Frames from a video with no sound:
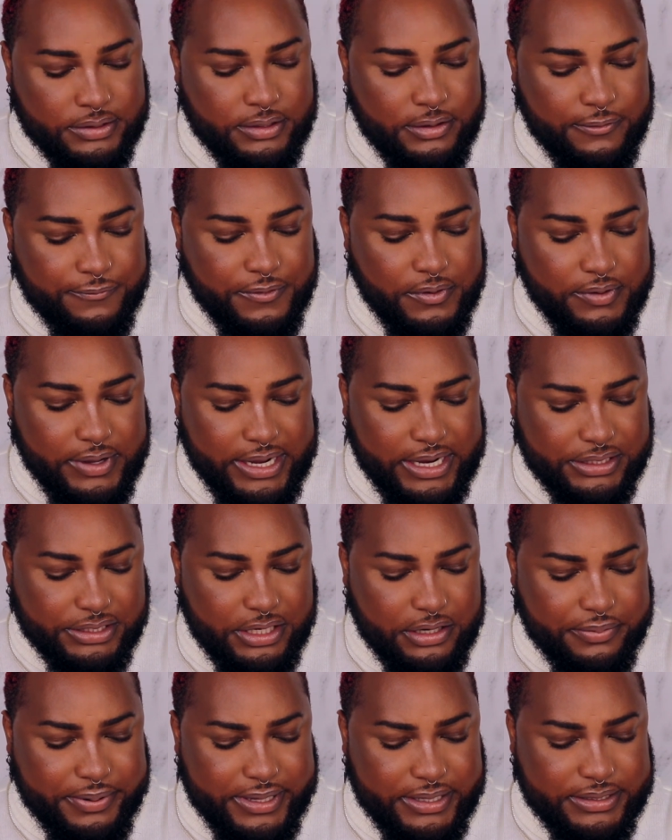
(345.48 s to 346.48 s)
So a few
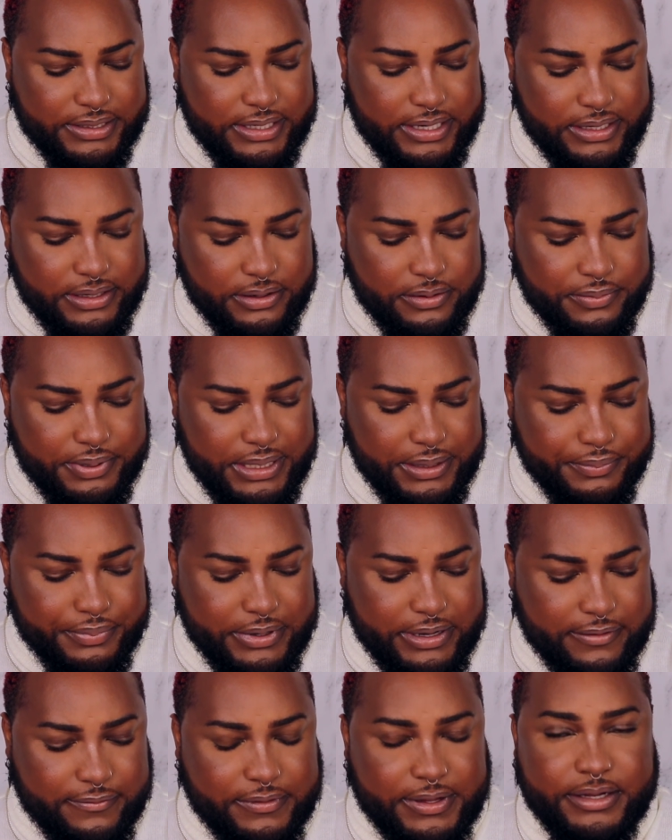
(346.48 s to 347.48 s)
eyeshadow palettes that I know people
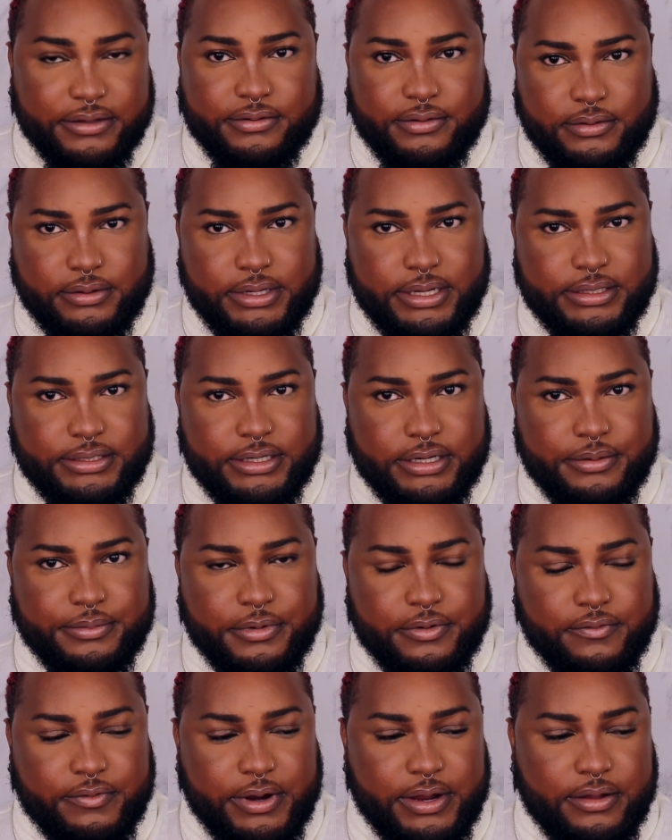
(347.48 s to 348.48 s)
have like thrown that term
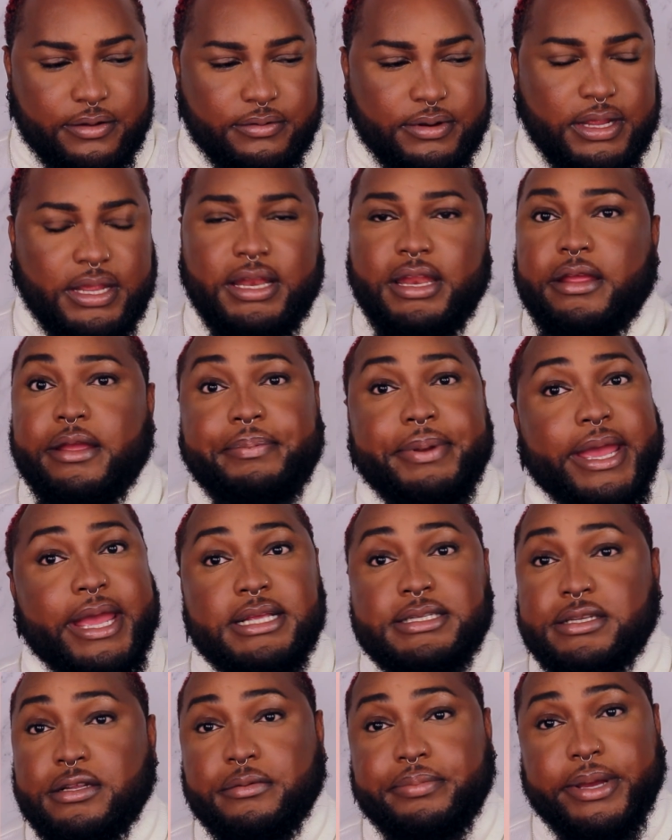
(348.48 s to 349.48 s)
around, any
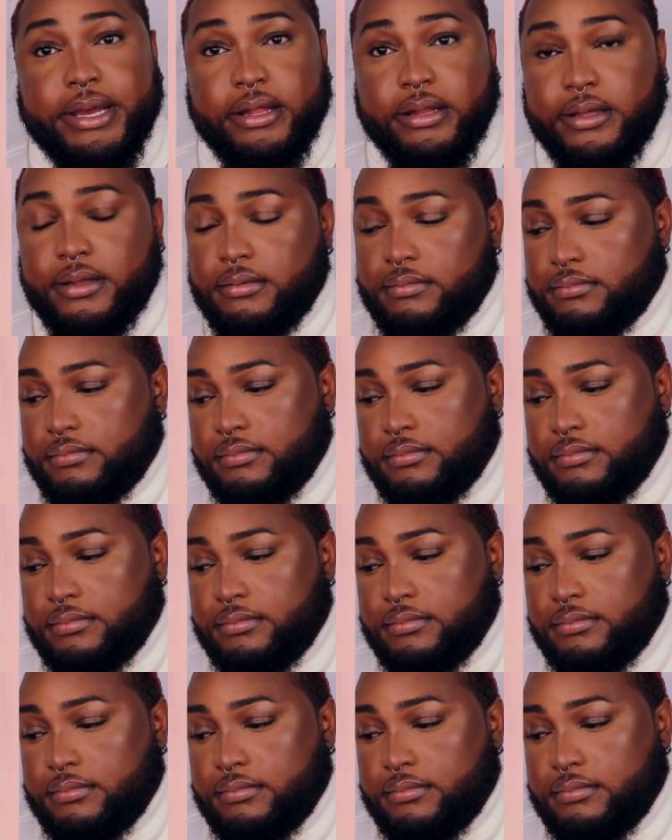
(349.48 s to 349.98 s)
pastel palette,